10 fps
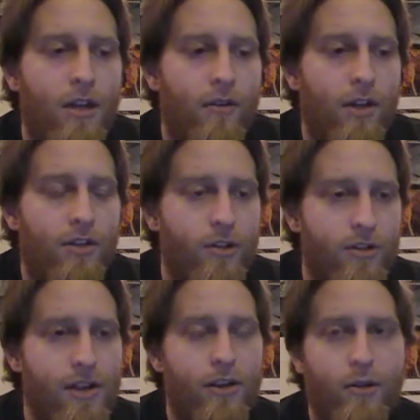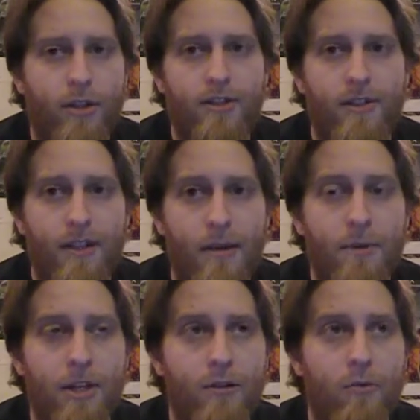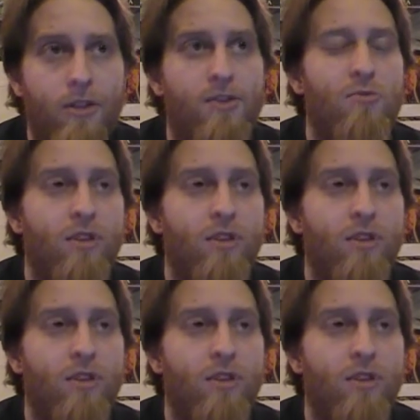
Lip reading: Well, it turns out, according to the deputy, once you